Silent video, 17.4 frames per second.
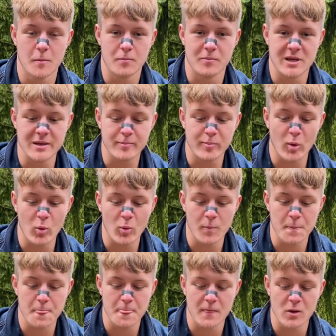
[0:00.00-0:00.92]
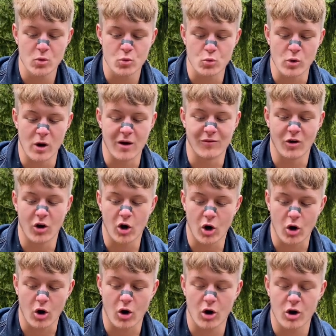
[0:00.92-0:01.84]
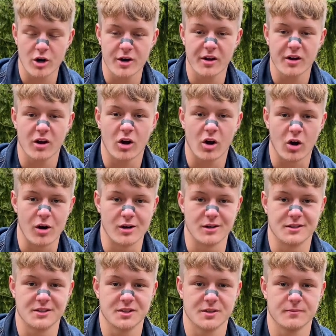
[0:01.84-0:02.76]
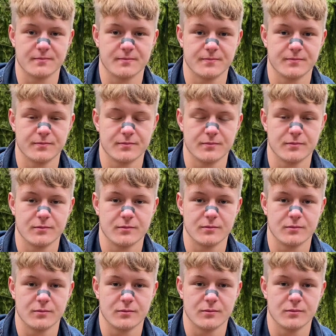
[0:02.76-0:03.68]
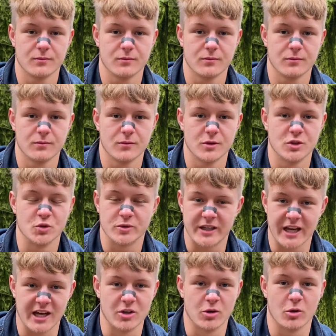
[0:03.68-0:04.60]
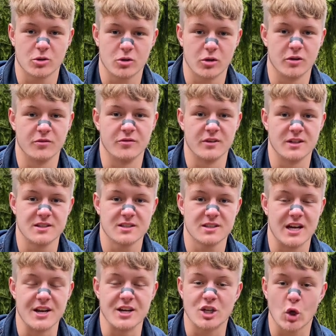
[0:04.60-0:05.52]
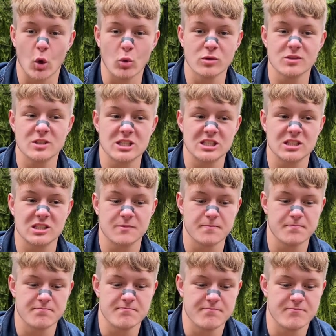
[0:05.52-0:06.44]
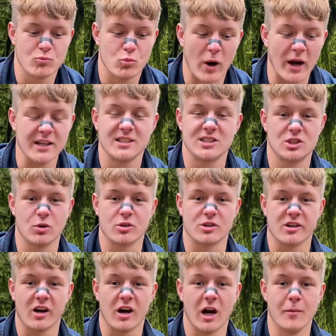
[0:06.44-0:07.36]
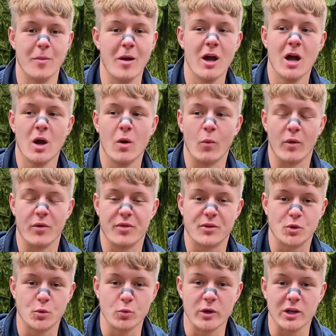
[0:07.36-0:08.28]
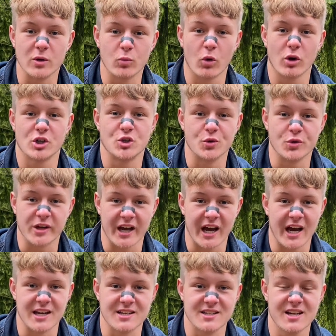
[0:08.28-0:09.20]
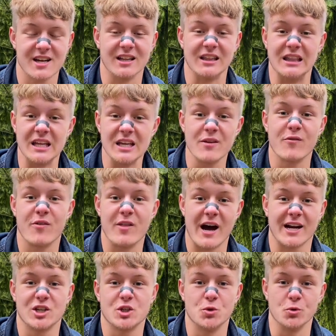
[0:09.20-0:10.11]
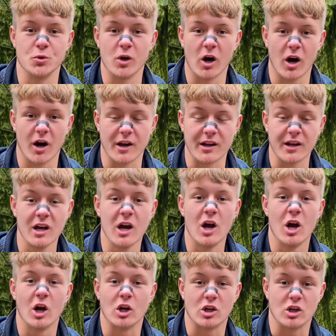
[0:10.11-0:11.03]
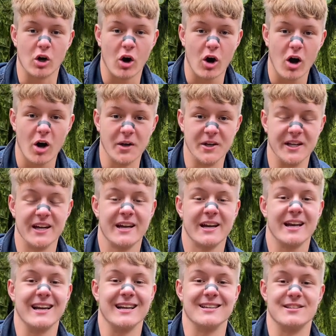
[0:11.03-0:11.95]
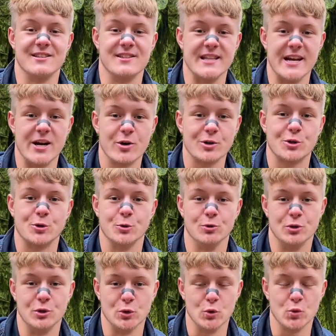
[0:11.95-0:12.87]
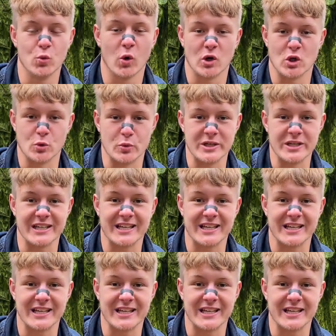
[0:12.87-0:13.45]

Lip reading: people who have a hard heart, you cannot convince. And don't waste your time with doing what you can't. Leave that to God. God is there to do what we